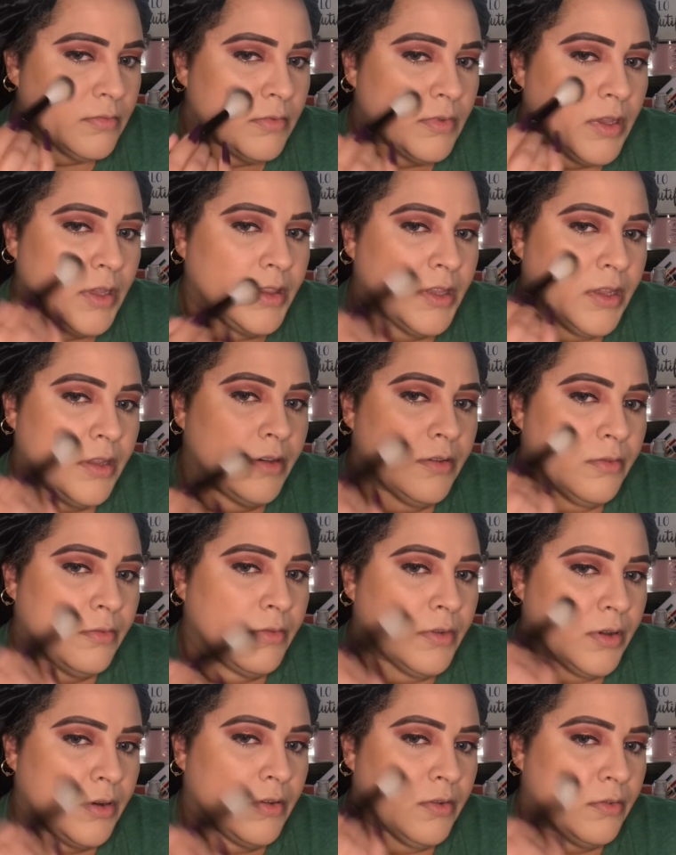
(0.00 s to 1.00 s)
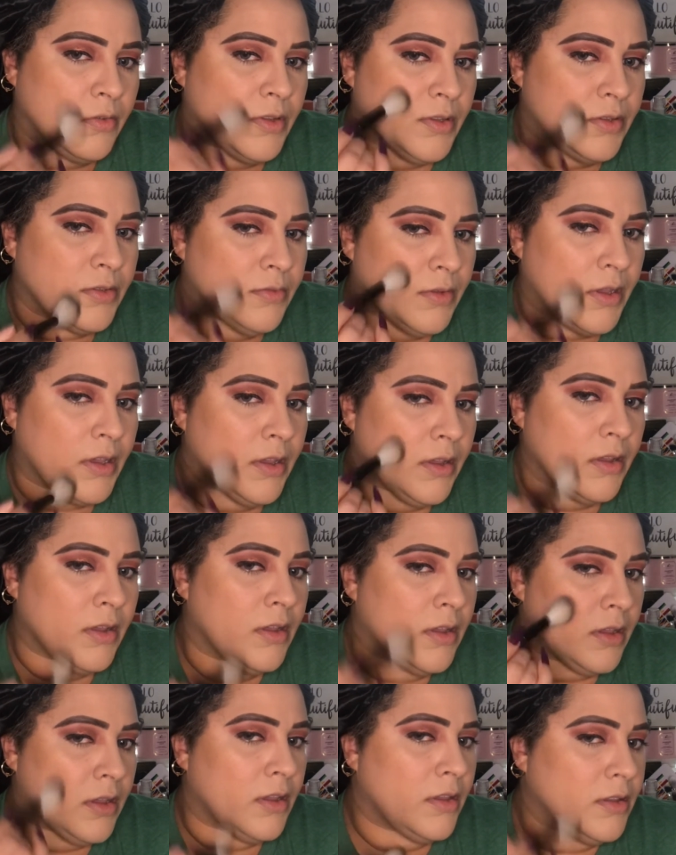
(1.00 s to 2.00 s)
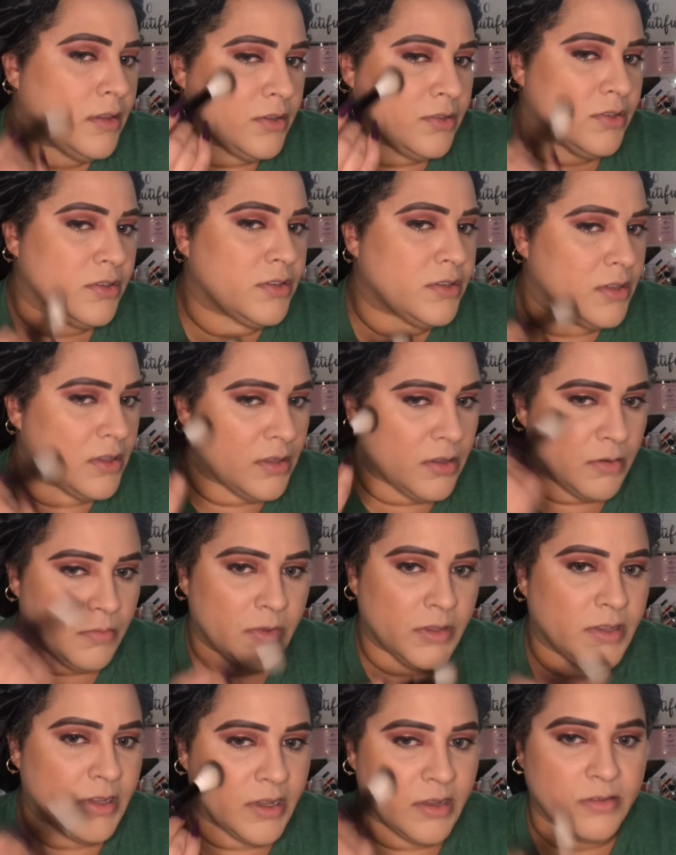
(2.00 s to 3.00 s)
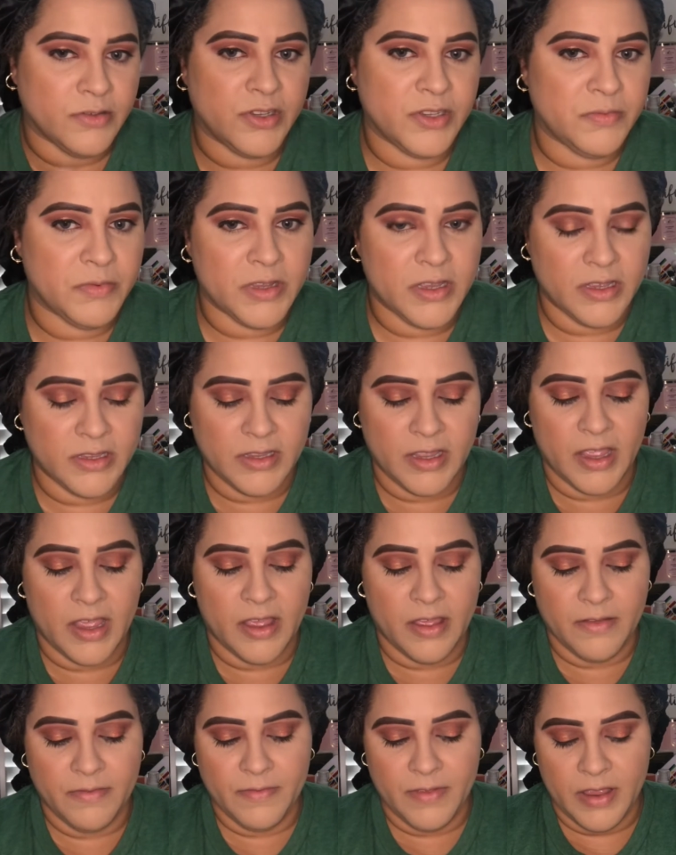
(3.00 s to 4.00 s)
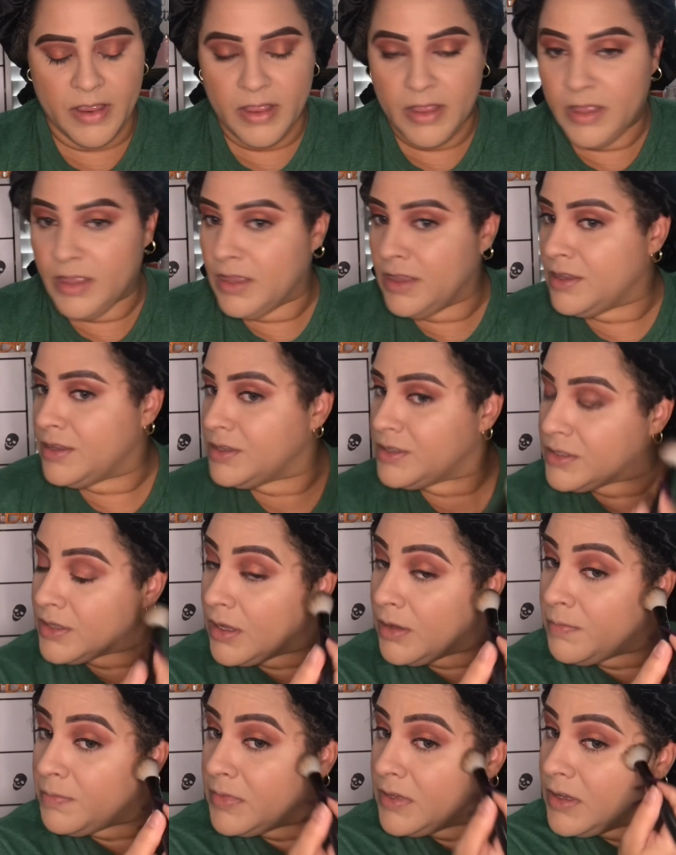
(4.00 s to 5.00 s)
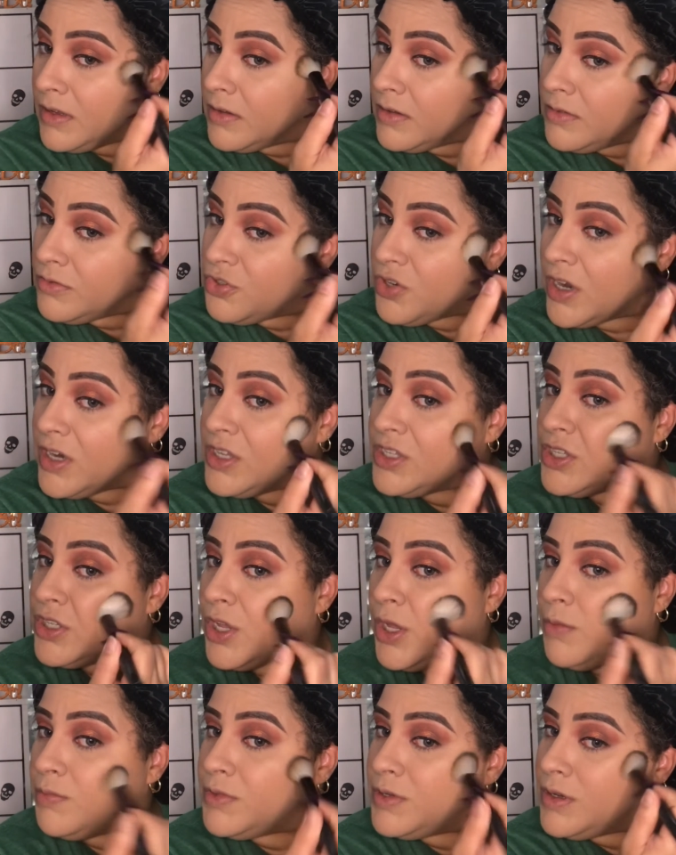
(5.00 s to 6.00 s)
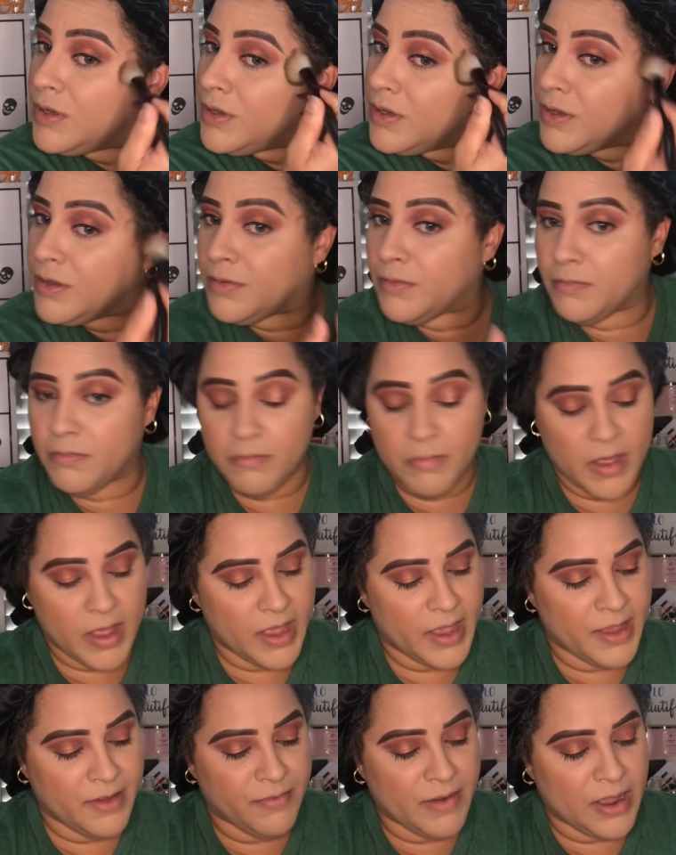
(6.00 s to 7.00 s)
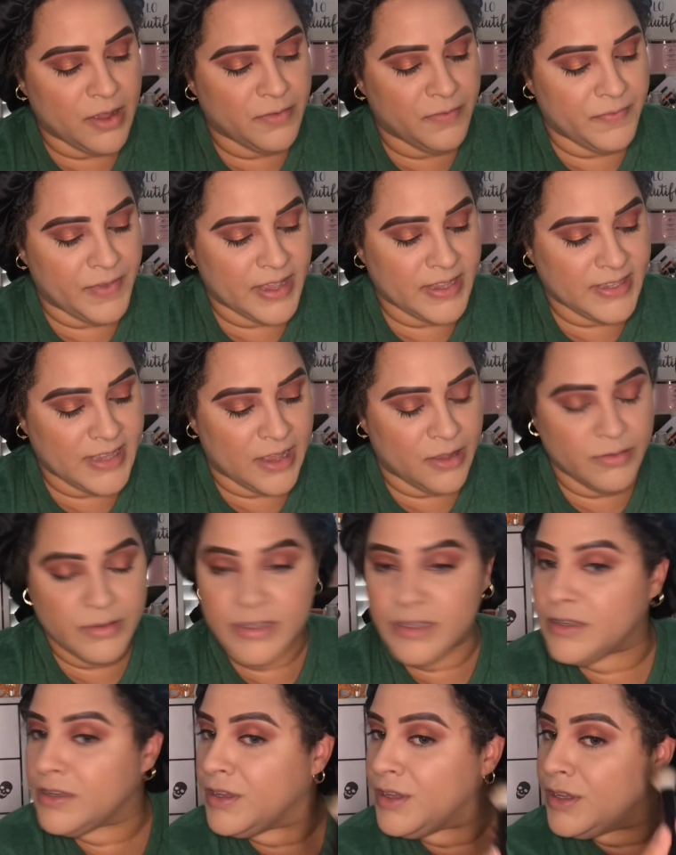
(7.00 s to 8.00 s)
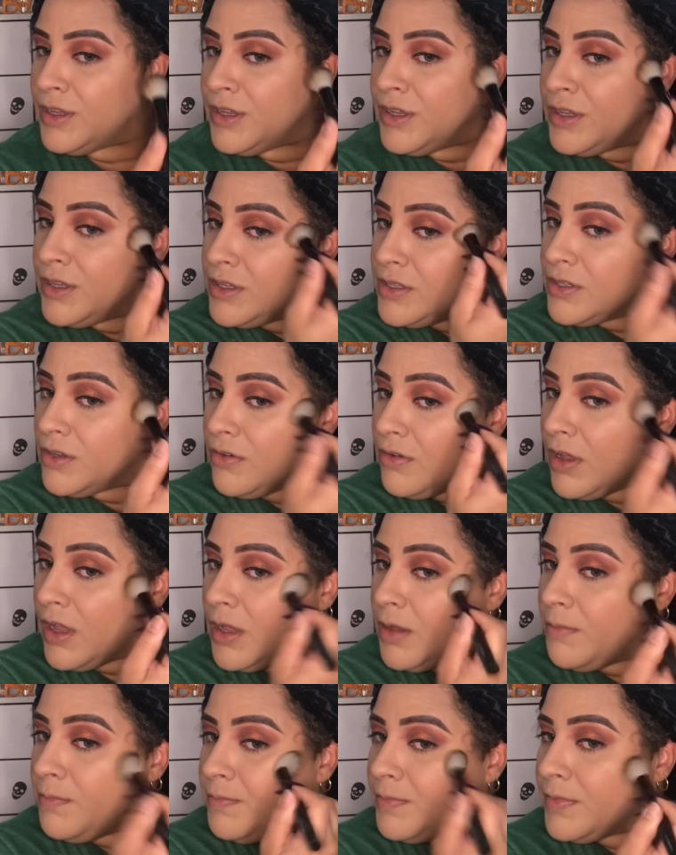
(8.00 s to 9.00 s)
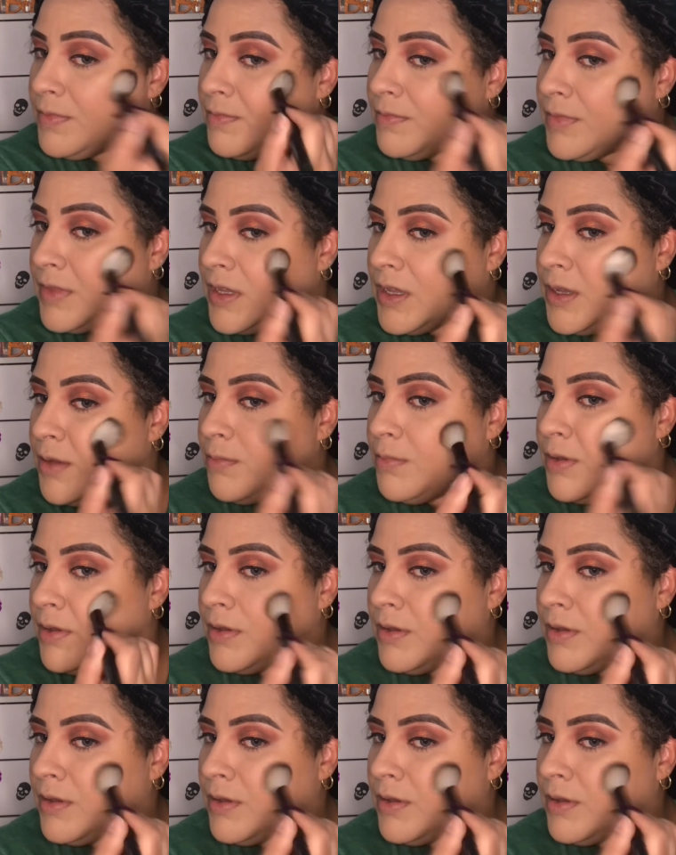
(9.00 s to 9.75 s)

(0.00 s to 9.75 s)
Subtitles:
And then we're going to go this way and then just a little bit down, just because I have trying to sculpt my round face out. So up, up.